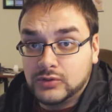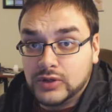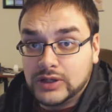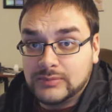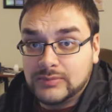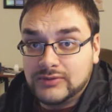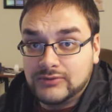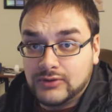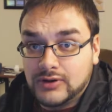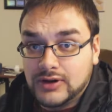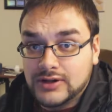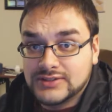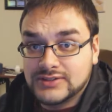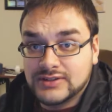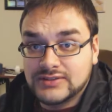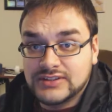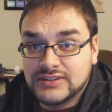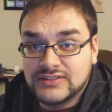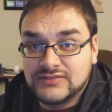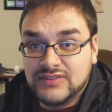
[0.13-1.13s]
quick before I
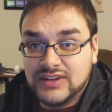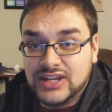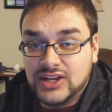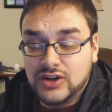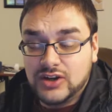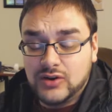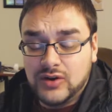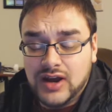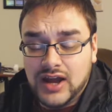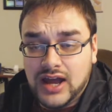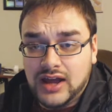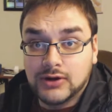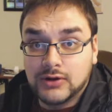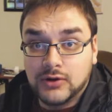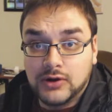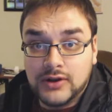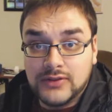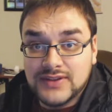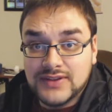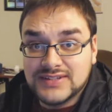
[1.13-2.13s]
start this video, I
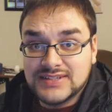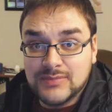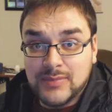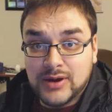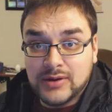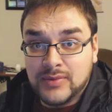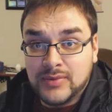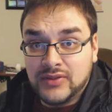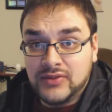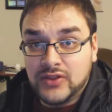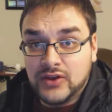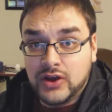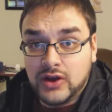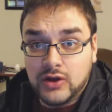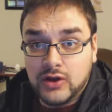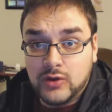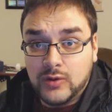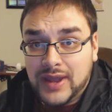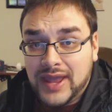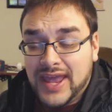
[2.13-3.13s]
recorded this about a month
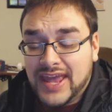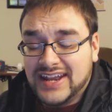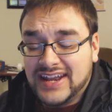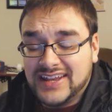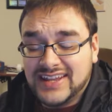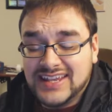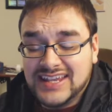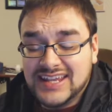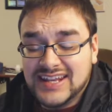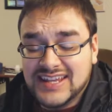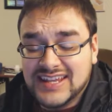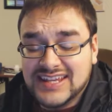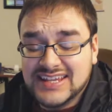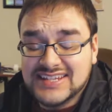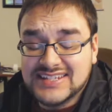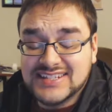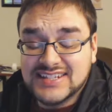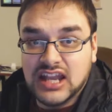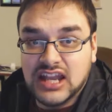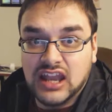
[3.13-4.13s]
ago and it
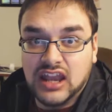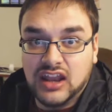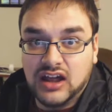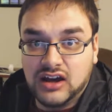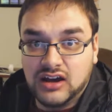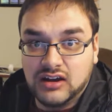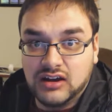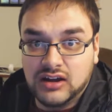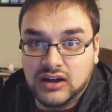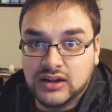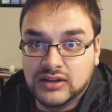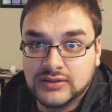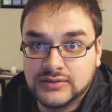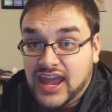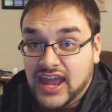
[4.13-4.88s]
is long